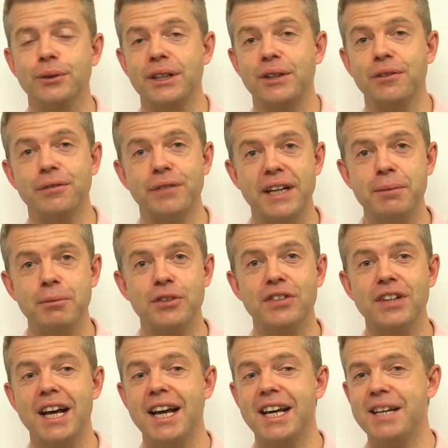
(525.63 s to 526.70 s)
or they're a famous
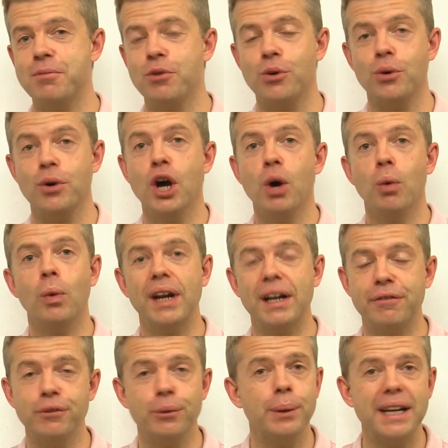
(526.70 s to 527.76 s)
name, or
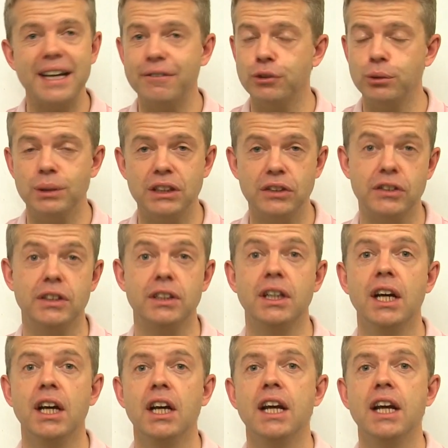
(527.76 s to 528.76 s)
for whatever reason,